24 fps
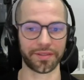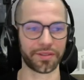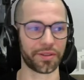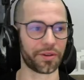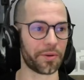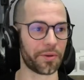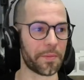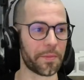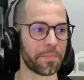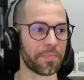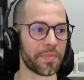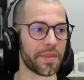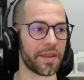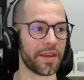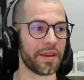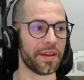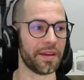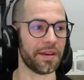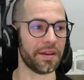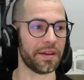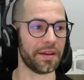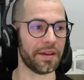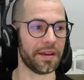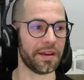So
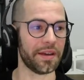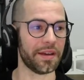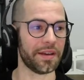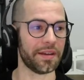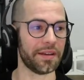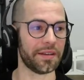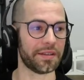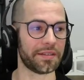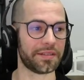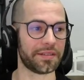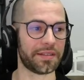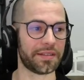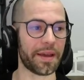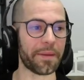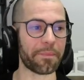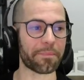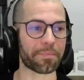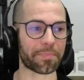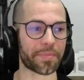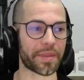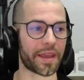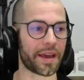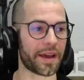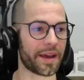
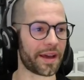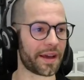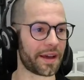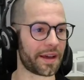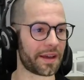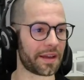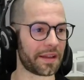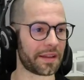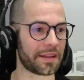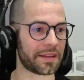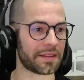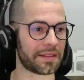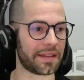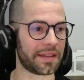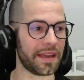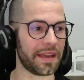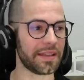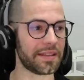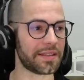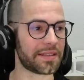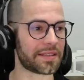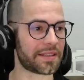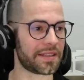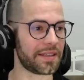yep,
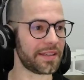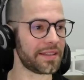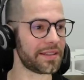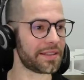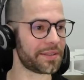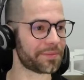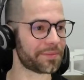that's